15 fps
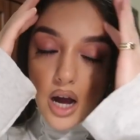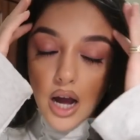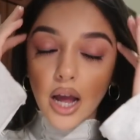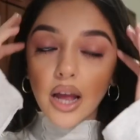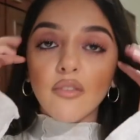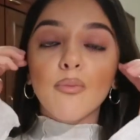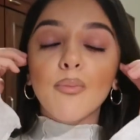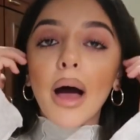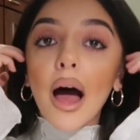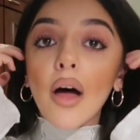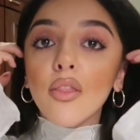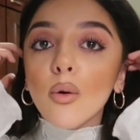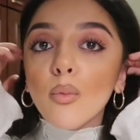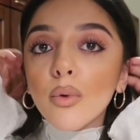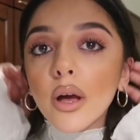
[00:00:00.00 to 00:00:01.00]
I've
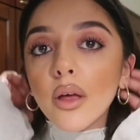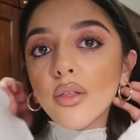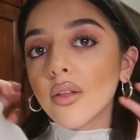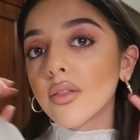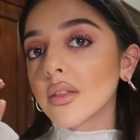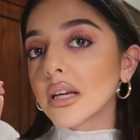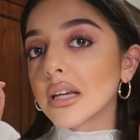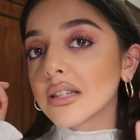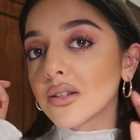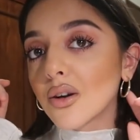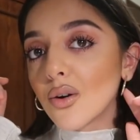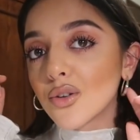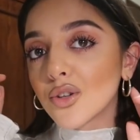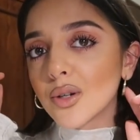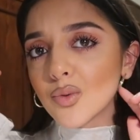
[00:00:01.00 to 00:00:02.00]
paired them with these
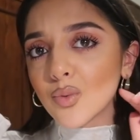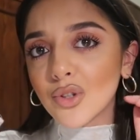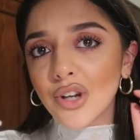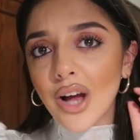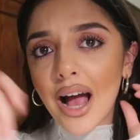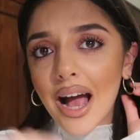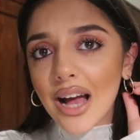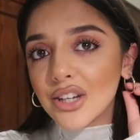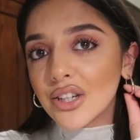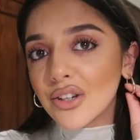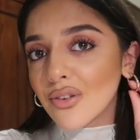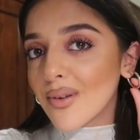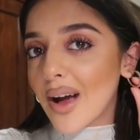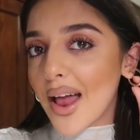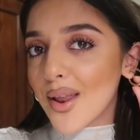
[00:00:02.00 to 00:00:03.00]
gold hoops, which are actually
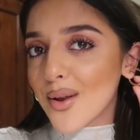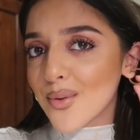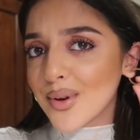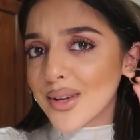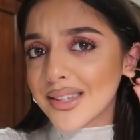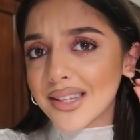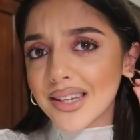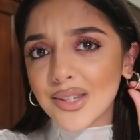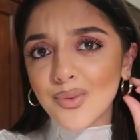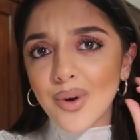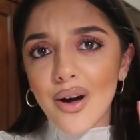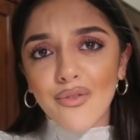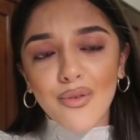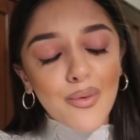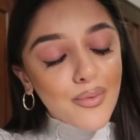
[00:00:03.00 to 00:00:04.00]
from Anna Luisa as
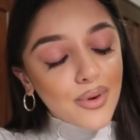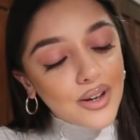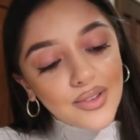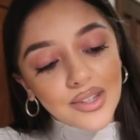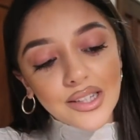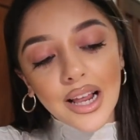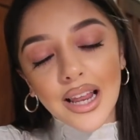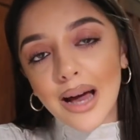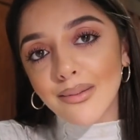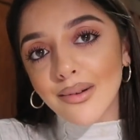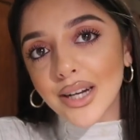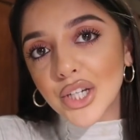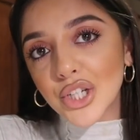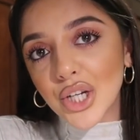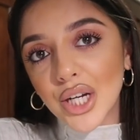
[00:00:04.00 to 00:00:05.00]
well, from a previous
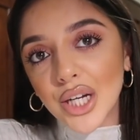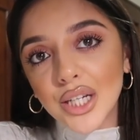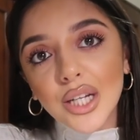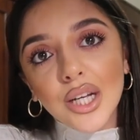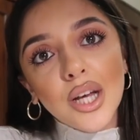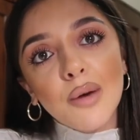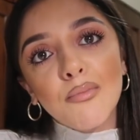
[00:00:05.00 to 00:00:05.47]
collaboration,